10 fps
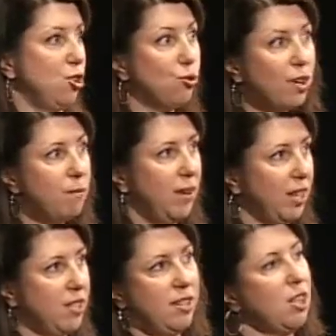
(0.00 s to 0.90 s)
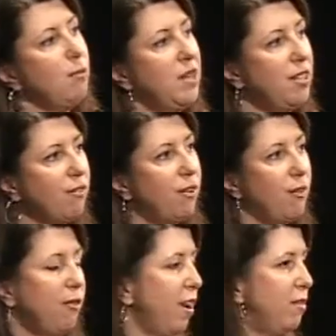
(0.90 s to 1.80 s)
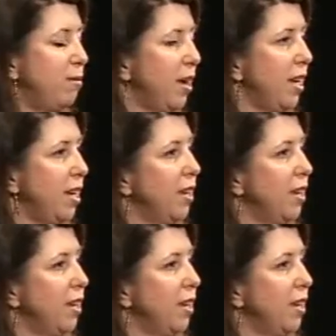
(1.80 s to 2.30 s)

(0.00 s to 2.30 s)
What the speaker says: treatment because it can be different for everybody.